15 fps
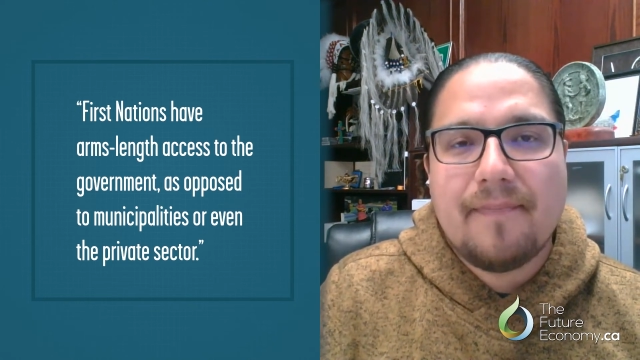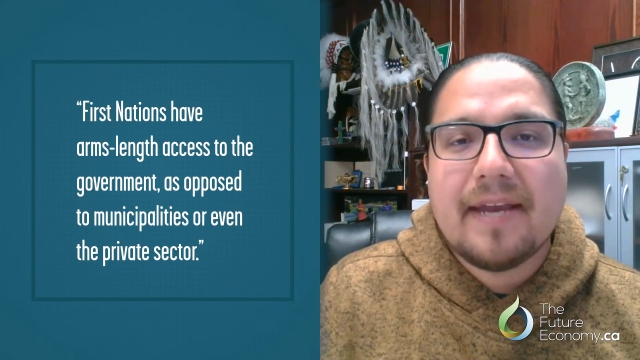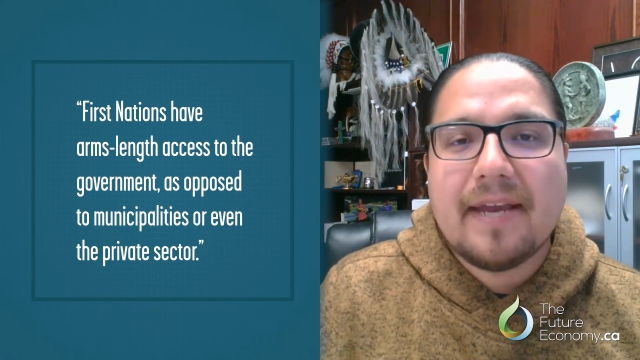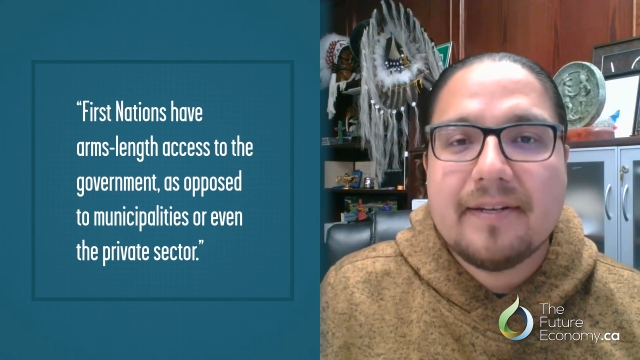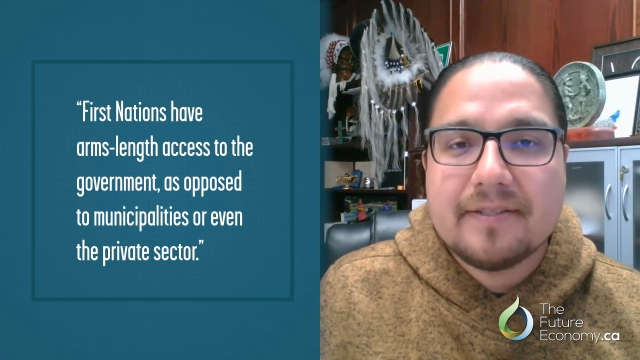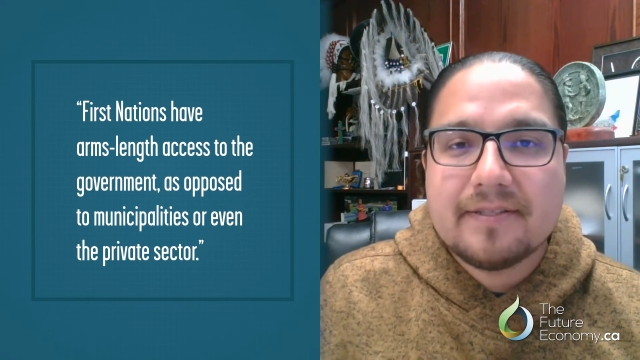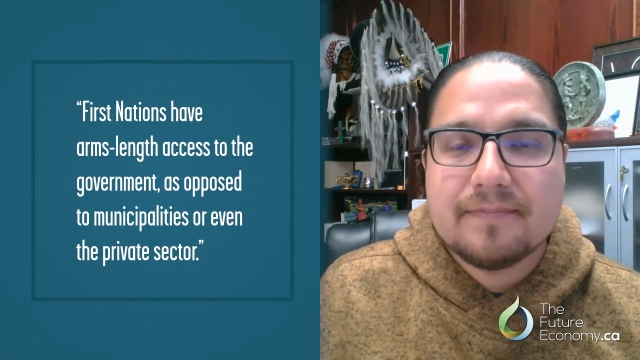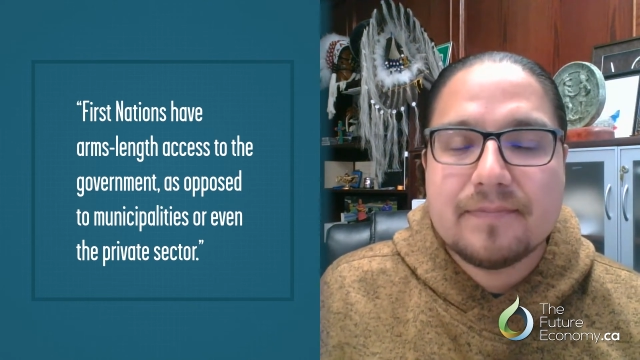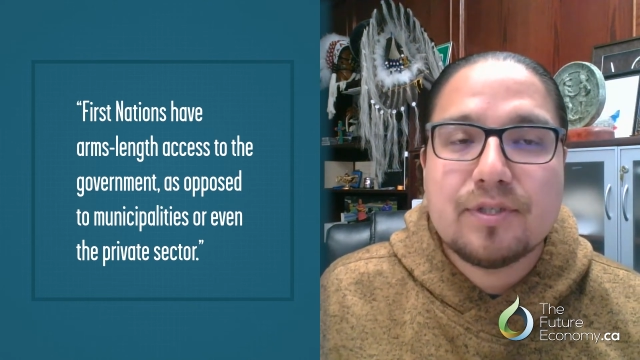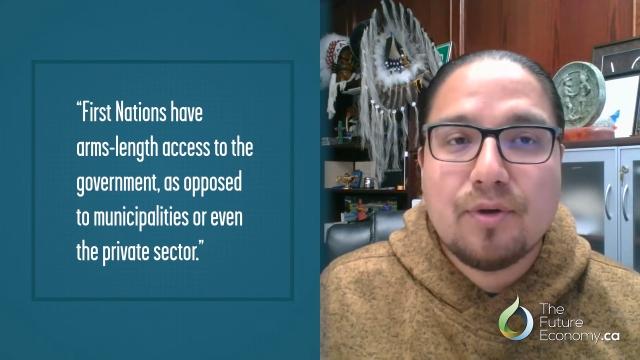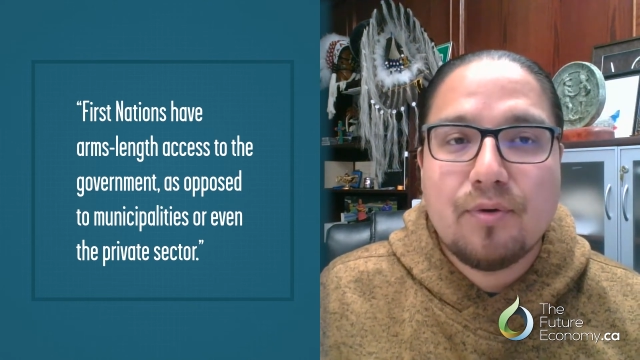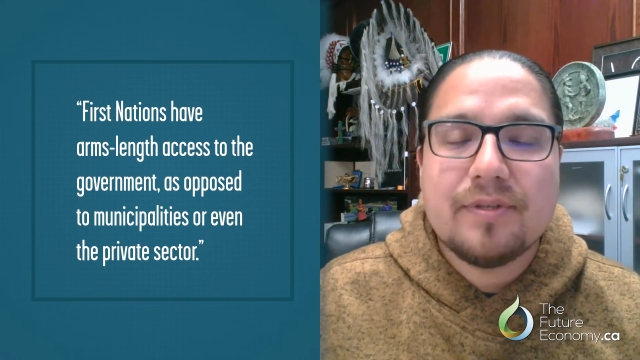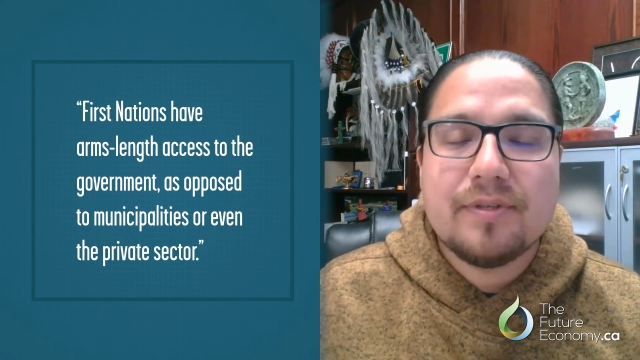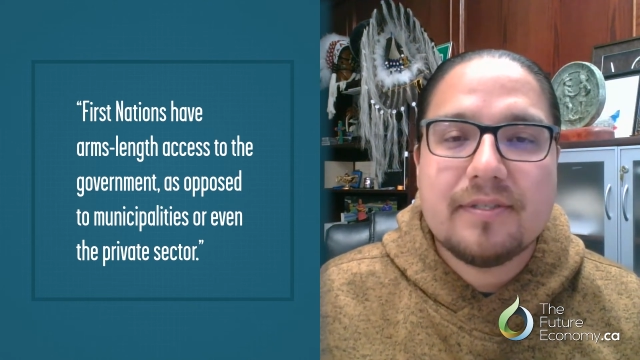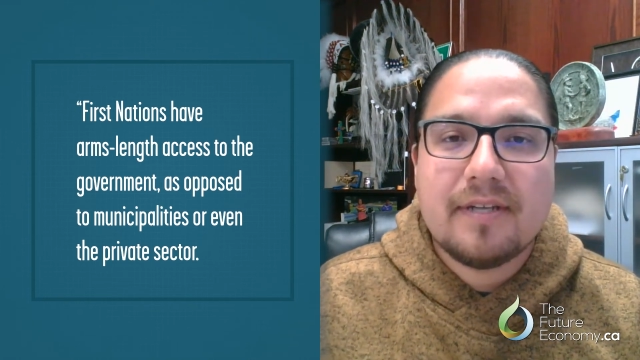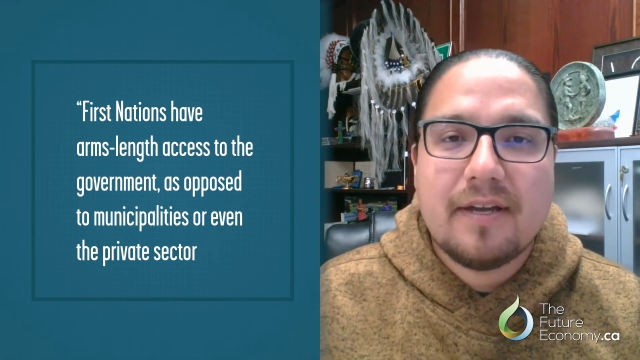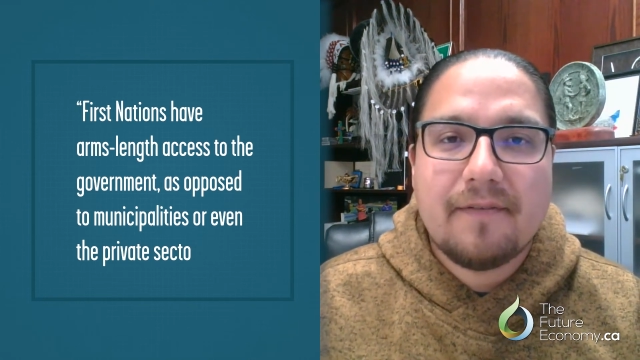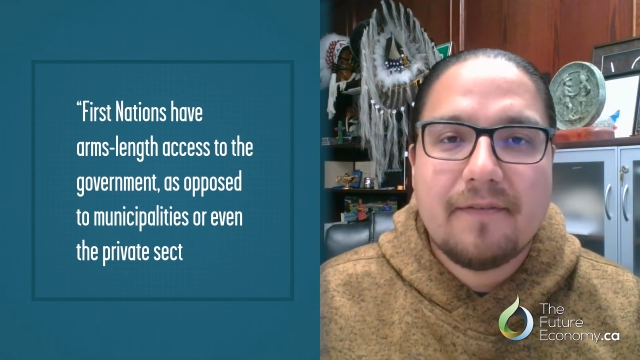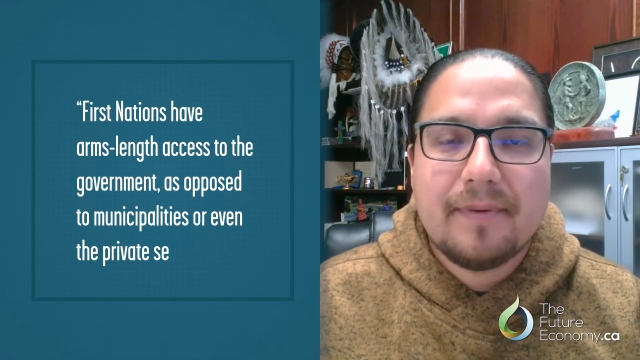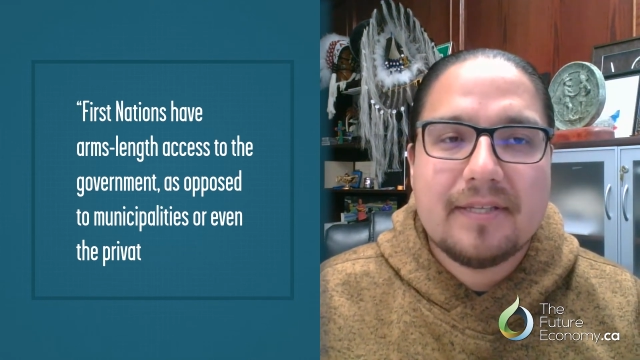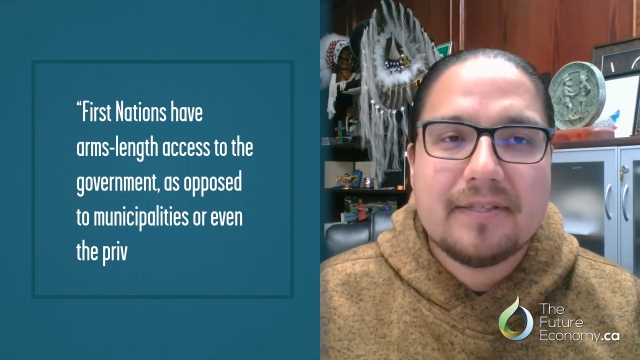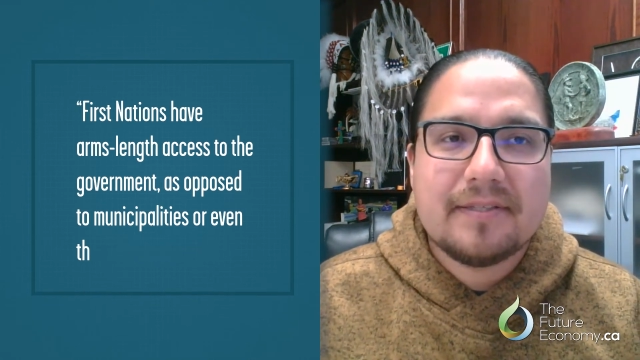mechanism to go into
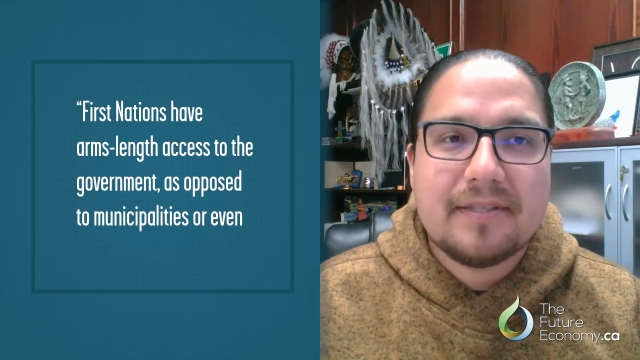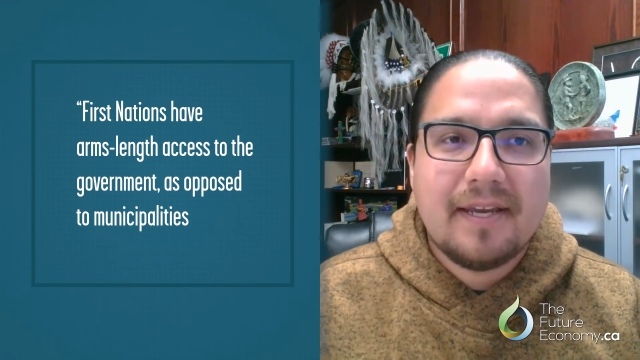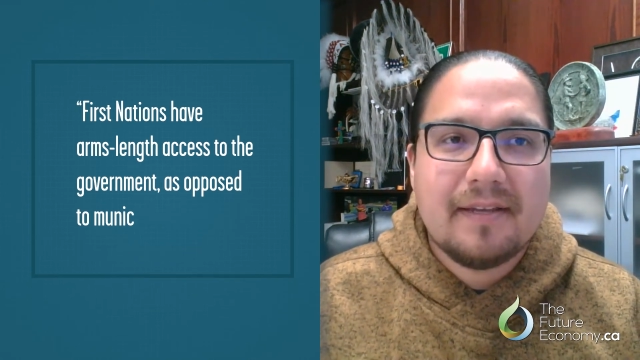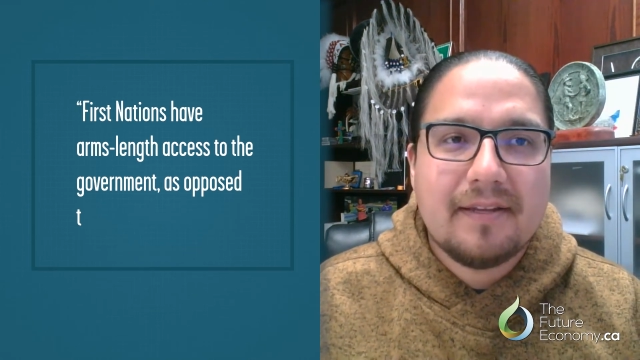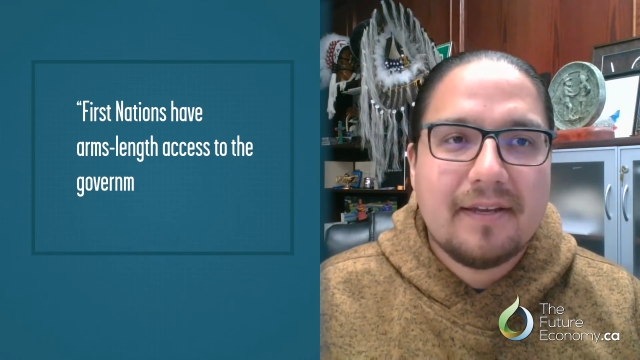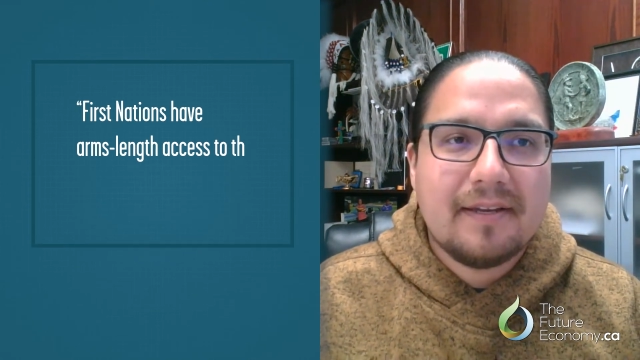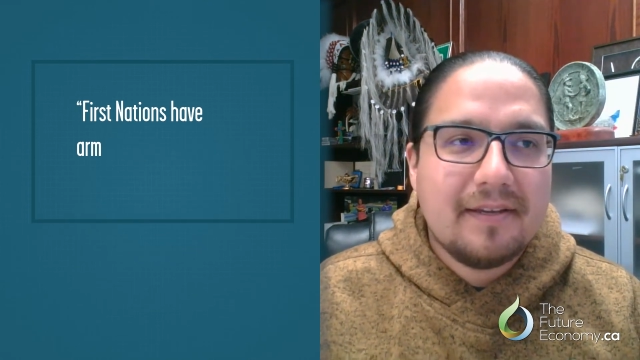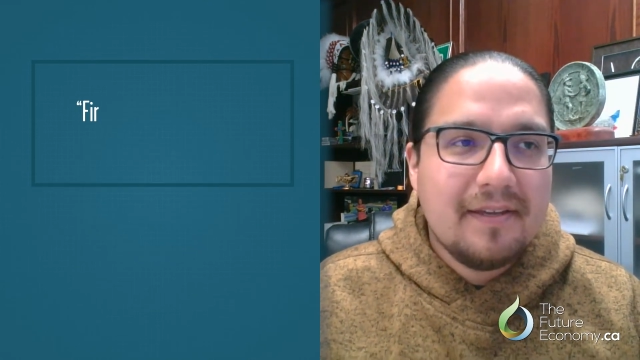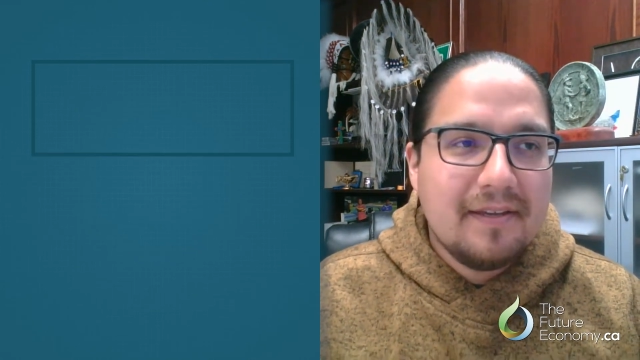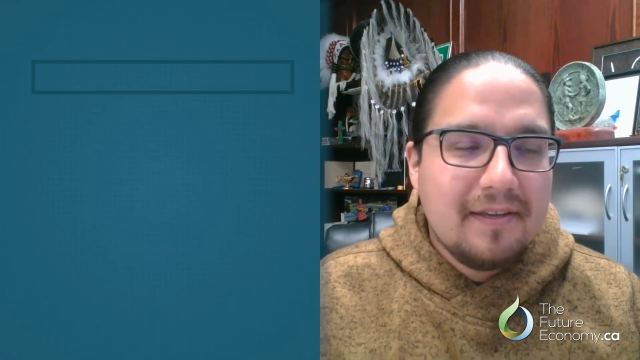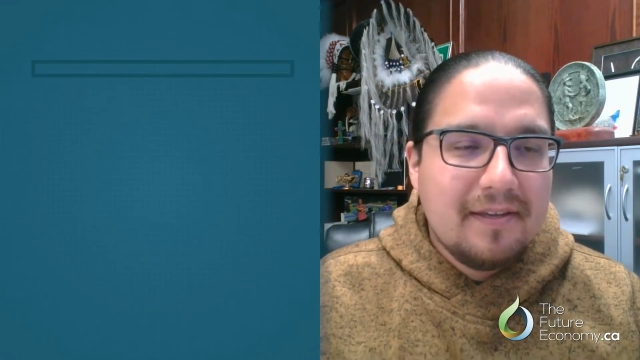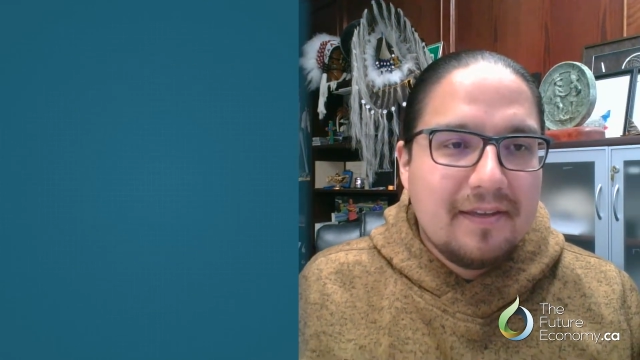government and say like,